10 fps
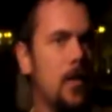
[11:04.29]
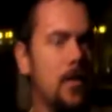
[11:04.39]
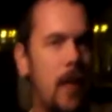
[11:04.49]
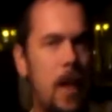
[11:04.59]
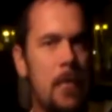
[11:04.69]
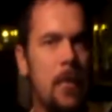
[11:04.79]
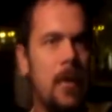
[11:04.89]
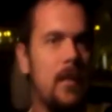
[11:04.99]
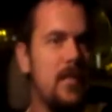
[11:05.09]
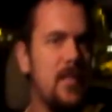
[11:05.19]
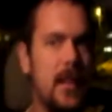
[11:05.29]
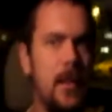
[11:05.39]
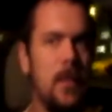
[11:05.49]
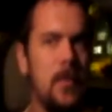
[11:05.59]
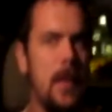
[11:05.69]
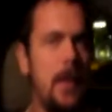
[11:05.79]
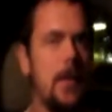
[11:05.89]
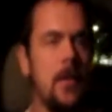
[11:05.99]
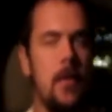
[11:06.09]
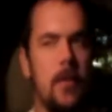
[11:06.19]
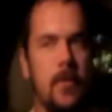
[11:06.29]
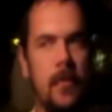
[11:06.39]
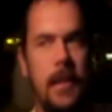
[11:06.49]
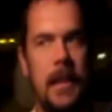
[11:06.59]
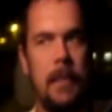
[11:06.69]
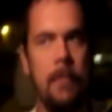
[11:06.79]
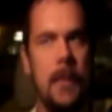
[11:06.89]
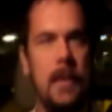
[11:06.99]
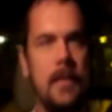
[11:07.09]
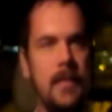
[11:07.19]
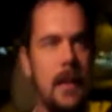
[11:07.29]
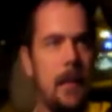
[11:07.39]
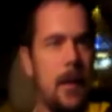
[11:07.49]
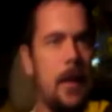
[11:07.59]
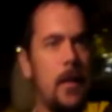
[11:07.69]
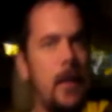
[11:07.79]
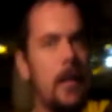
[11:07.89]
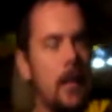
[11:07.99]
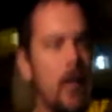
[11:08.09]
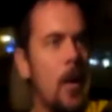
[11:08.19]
Seviper and Zangoose hate each other, so they can't be in the same area.